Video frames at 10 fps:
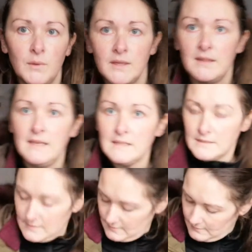one of
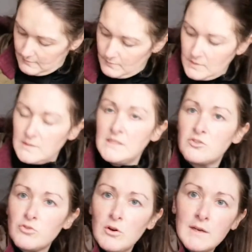these
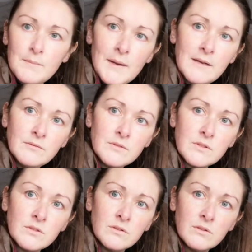trolley
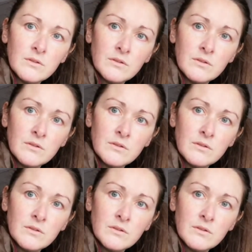pounds.